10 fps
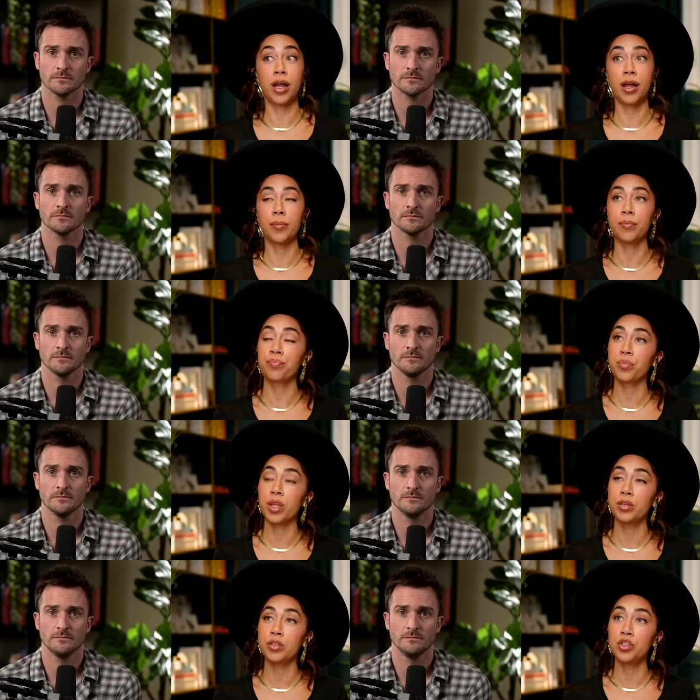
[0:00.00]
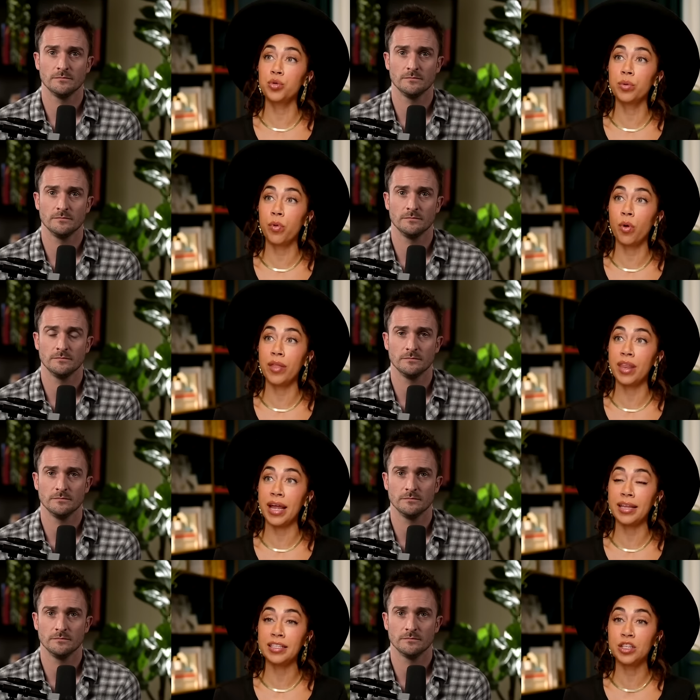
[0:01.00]
Speaker 1: um, to a point
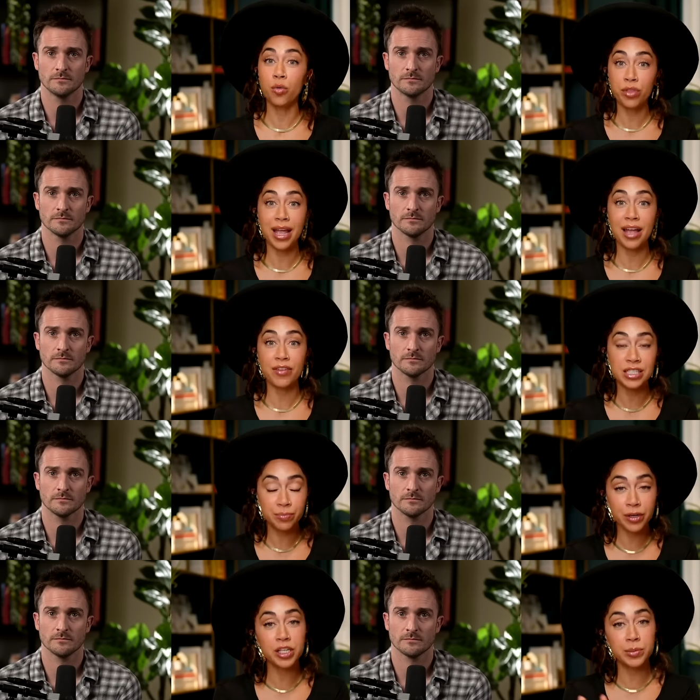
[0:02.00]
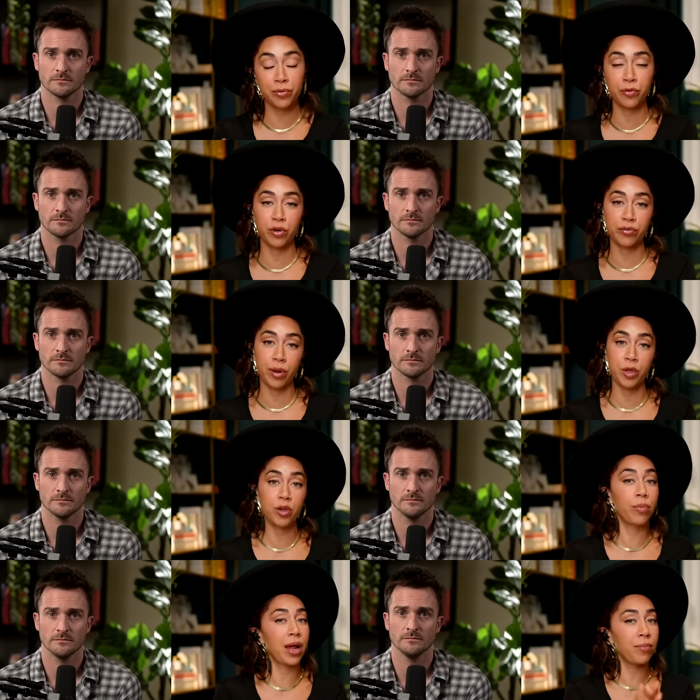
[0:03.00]
that I don't think I've experienced before from
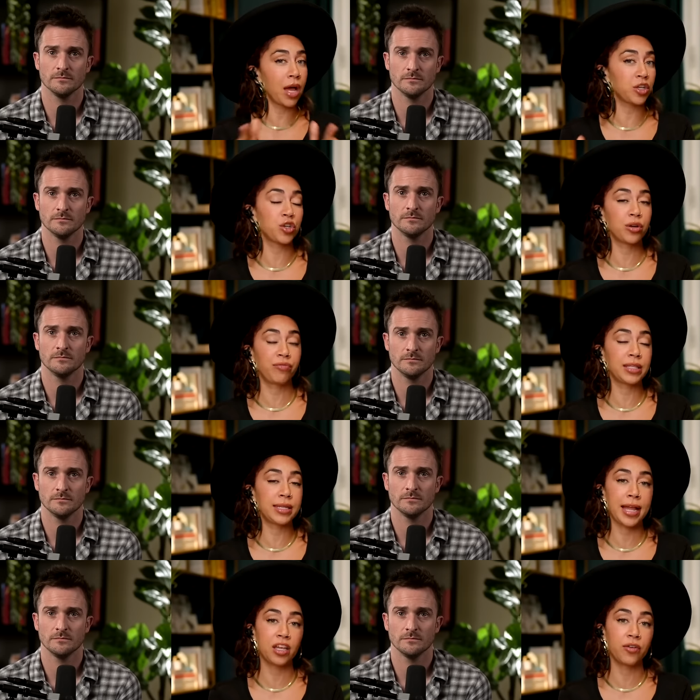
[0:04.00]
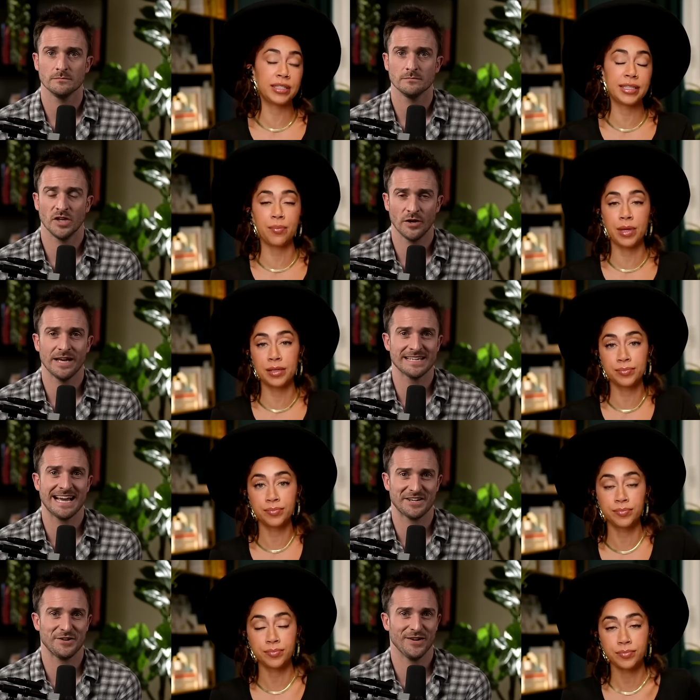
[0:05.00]
you, but I'm hmm. not sure if that's an accurate statement. No,
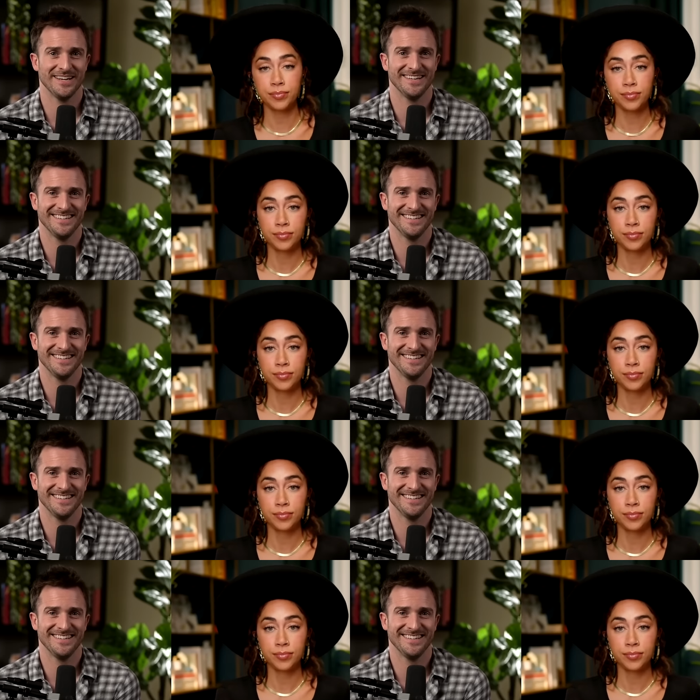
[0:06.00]
Speaker 2: that's accurate.